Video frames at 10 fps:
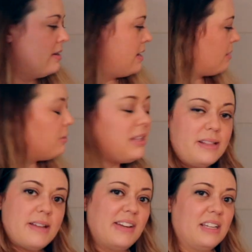and I'm really
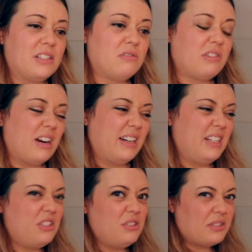loving it so far. I need
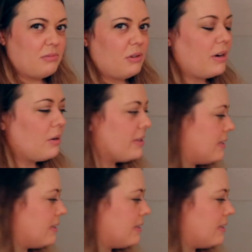to do some more work with